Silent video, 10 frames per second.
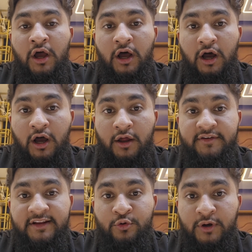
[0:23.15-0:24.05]

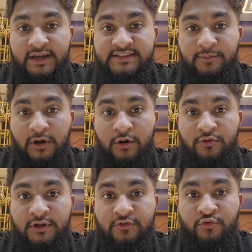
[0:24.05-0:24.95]
tell you guys
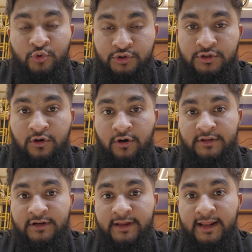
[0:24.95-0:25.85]
about the truth
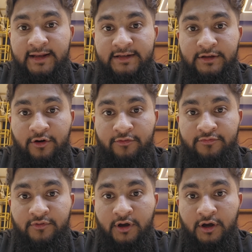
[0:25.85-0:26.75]
or the reality
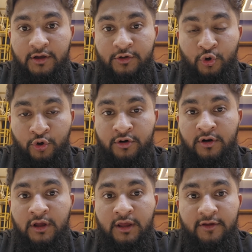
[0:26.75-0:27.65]
of your
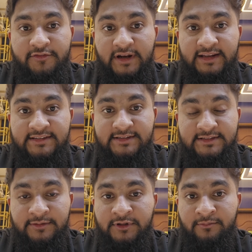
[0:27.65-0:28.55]
study
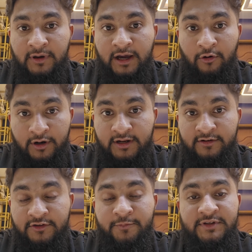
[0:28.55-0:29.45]
system in our
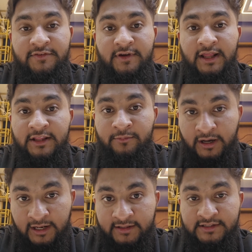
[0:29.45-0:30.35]
country, specifically in
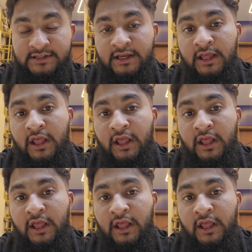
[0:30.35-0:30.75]
Bangladesh.